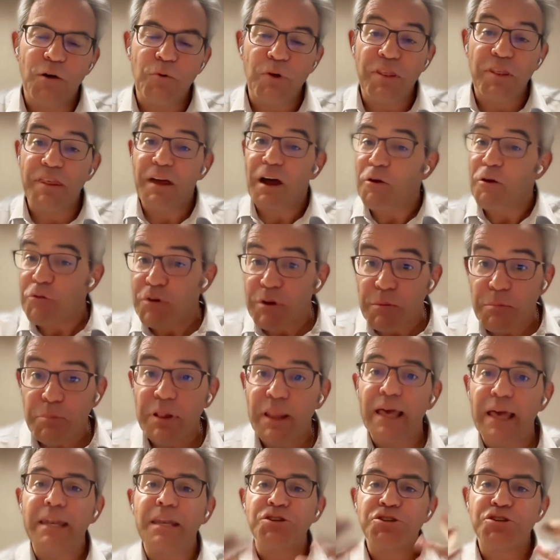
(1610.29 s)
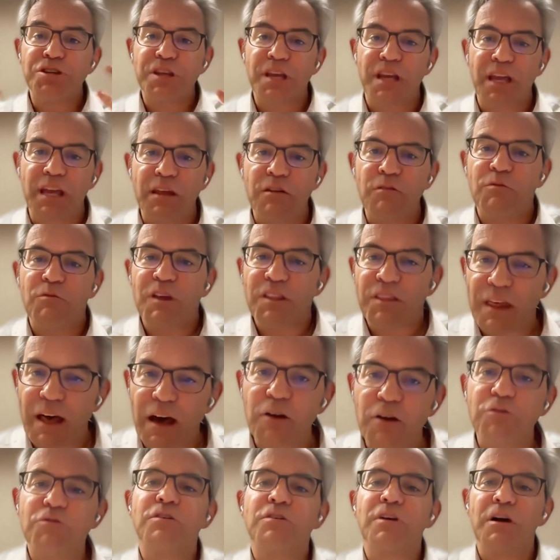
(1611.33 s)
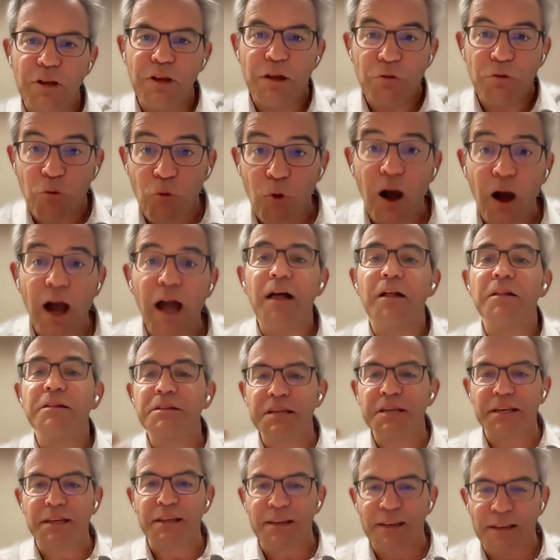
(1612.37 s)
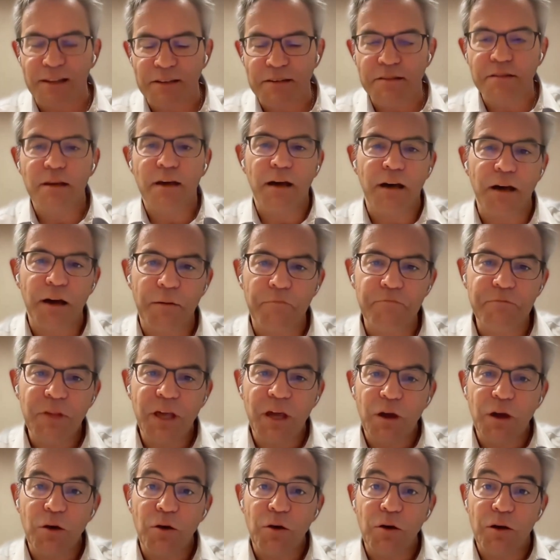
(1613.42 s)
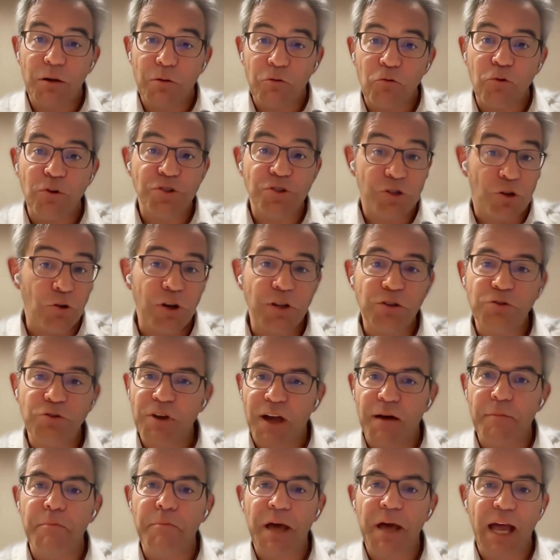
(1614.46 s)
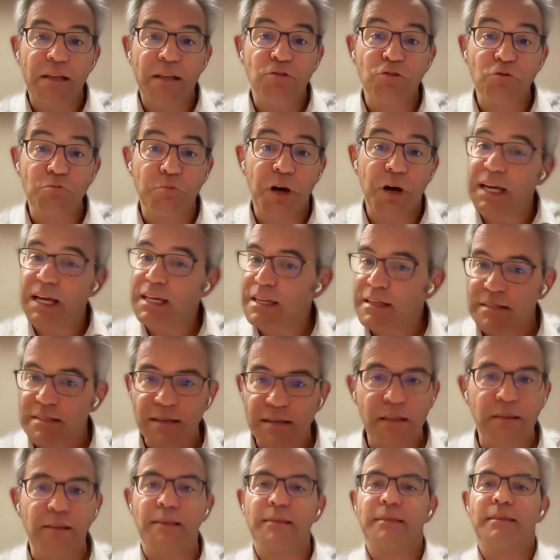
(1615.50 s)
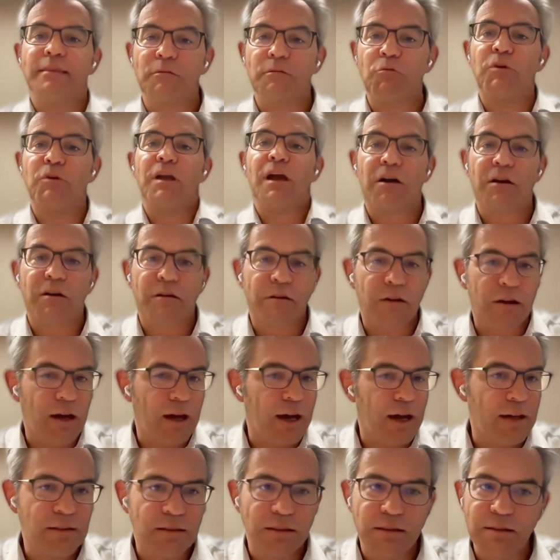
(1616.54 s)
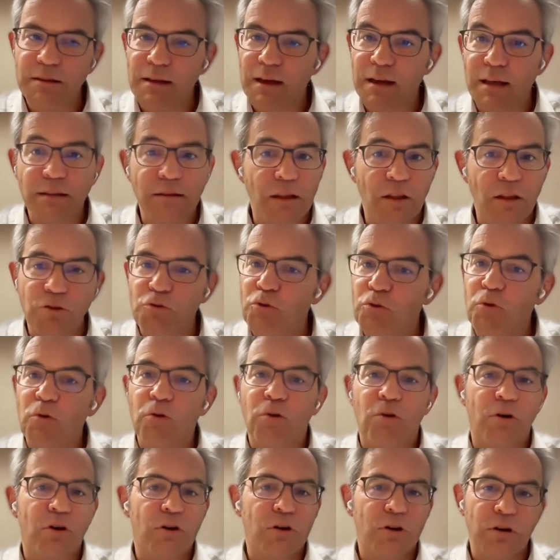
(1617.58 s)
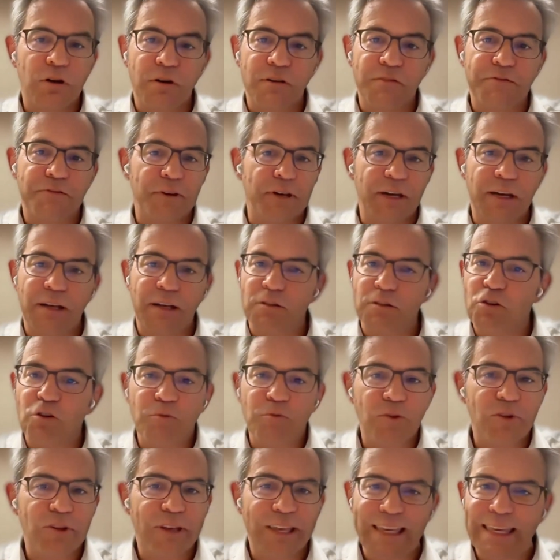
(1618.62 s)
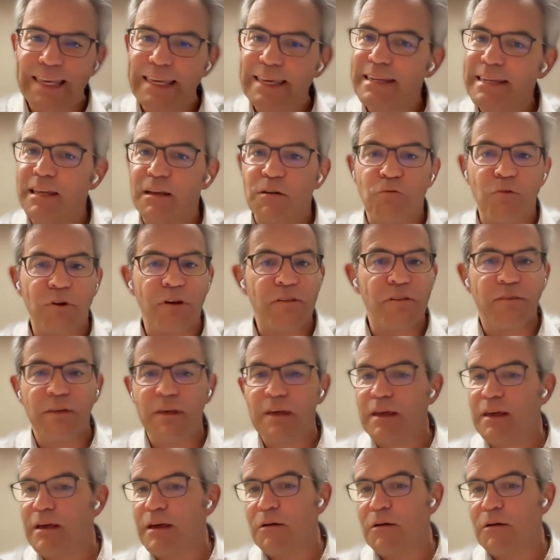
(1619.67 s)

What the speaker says: without replenishing it, without rewilding it, was going to come back to bite us. And we are at the door of global heating with